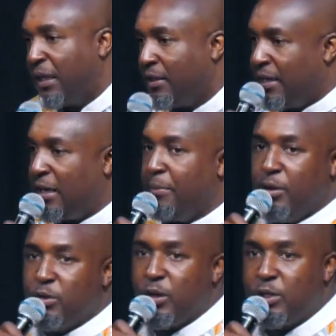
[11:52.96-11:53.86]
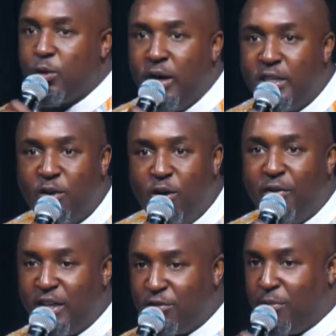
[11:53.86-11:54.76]
That man was always collecting
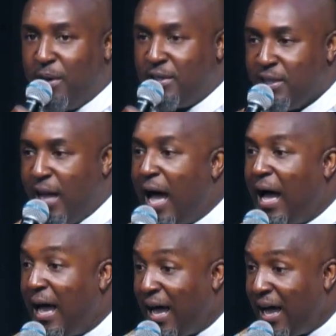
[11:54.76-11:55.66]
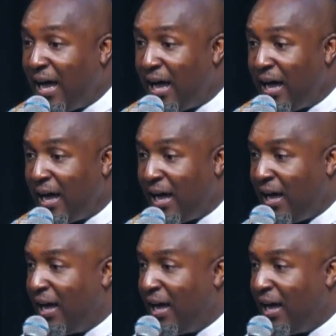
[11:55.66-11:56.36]
offerings from us. Aha.